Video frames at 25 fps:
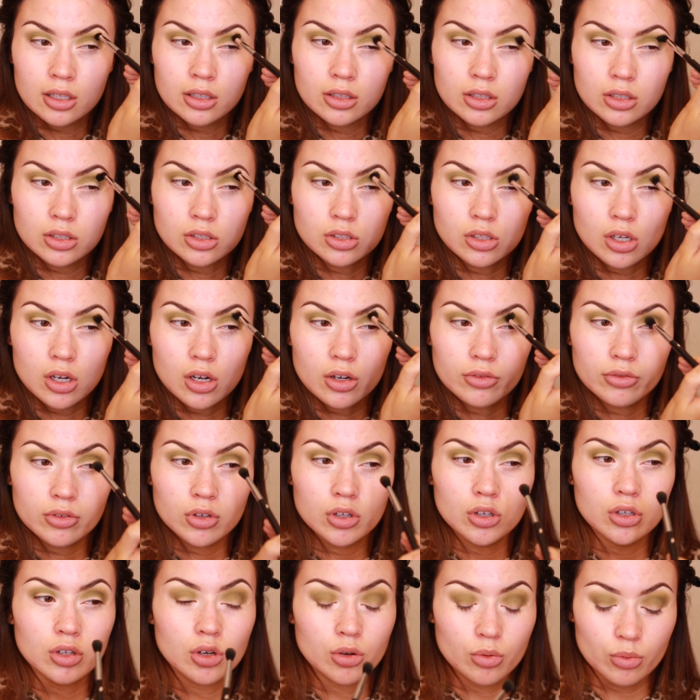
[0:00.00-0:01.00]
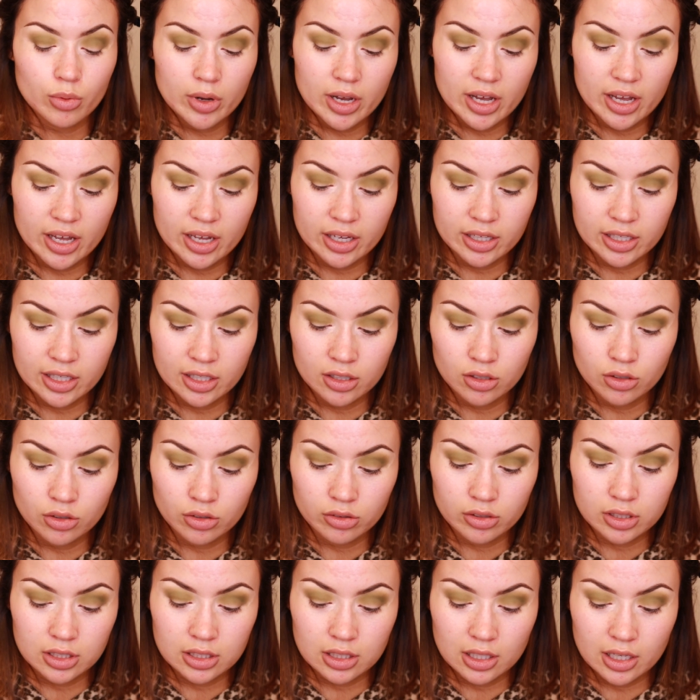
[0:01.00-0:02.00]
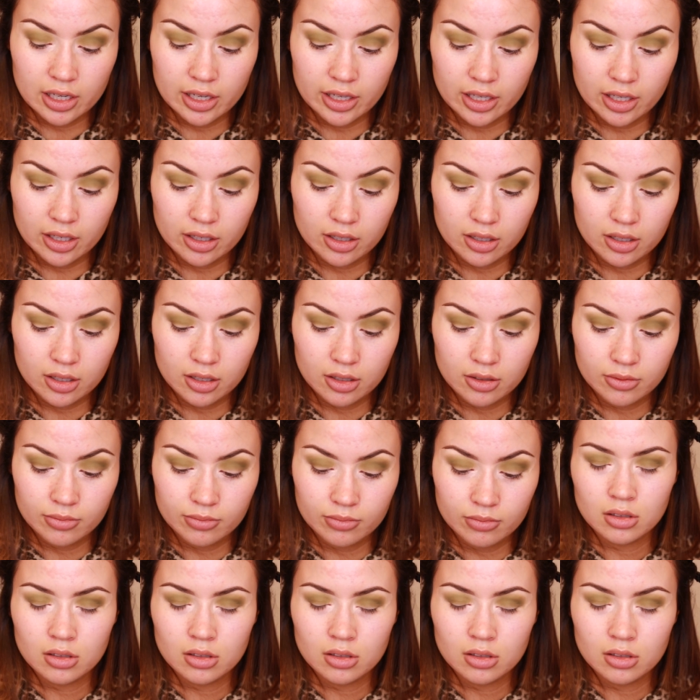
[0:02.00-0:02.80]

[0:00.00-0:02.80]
the sort of look where it looks like